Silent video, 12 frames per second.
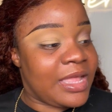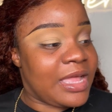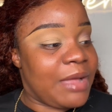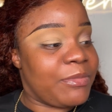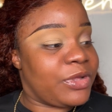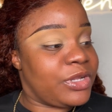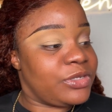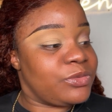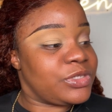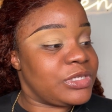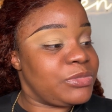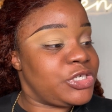I'm gonna do
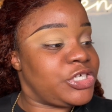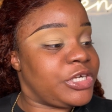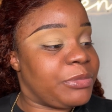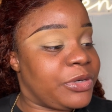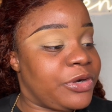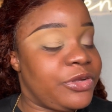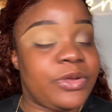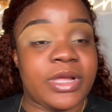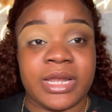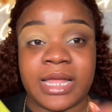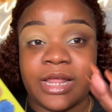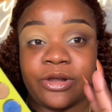some shimmer. You
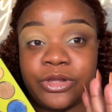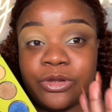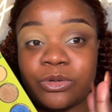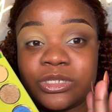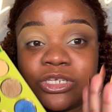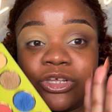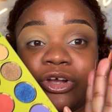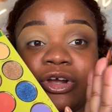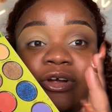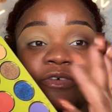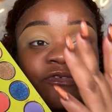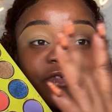can either use
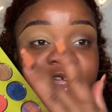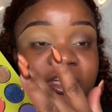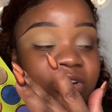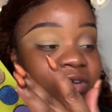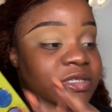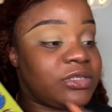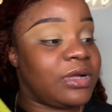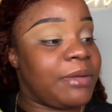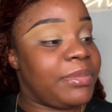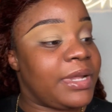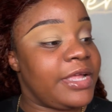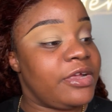your fingers to
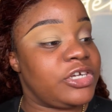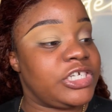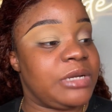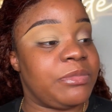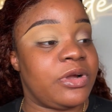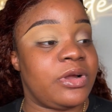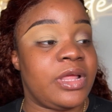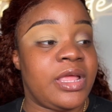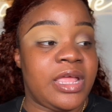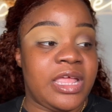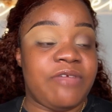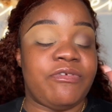apply your shimmer.
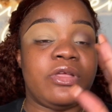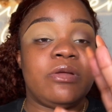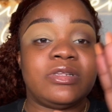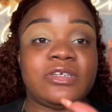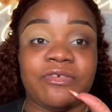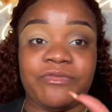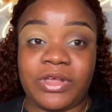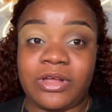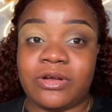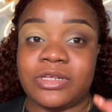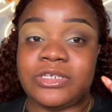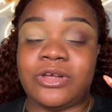If you use your
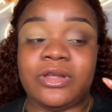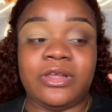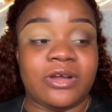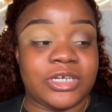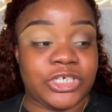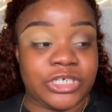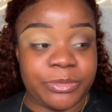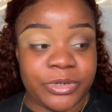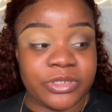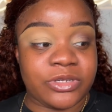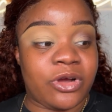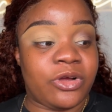fingers, your
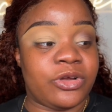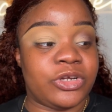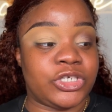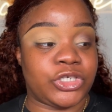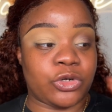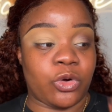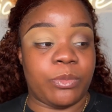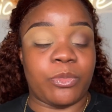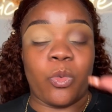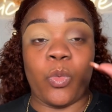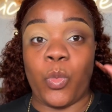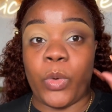shimmers are gonna show up
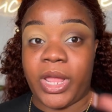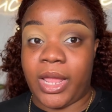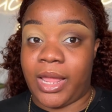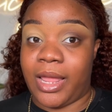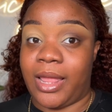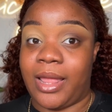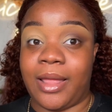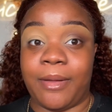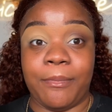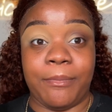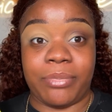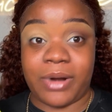way
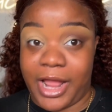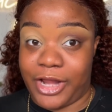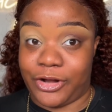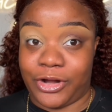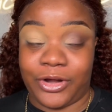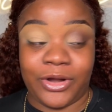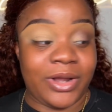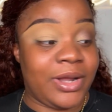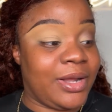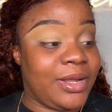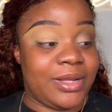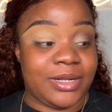brighter.
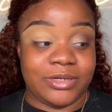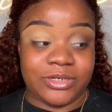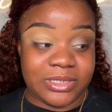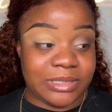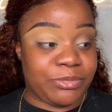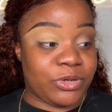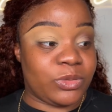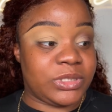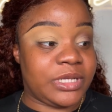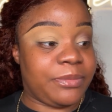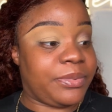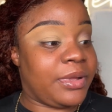Just a pro
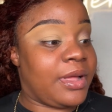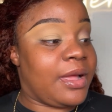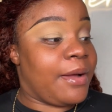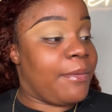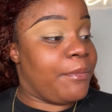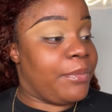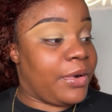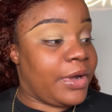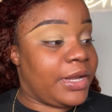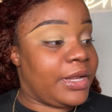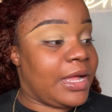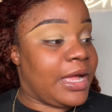tip.
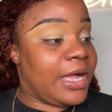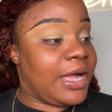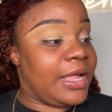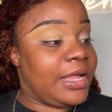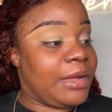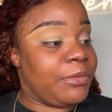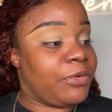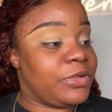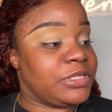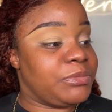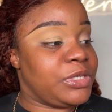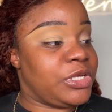But I am going
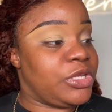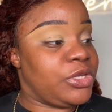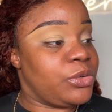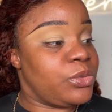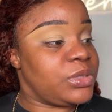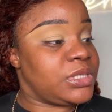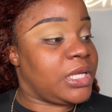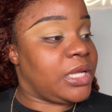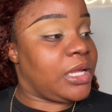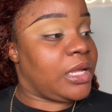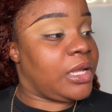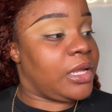to be
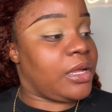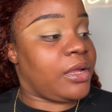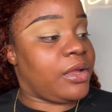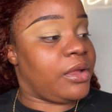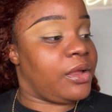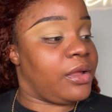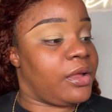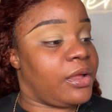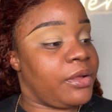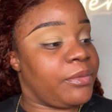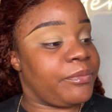using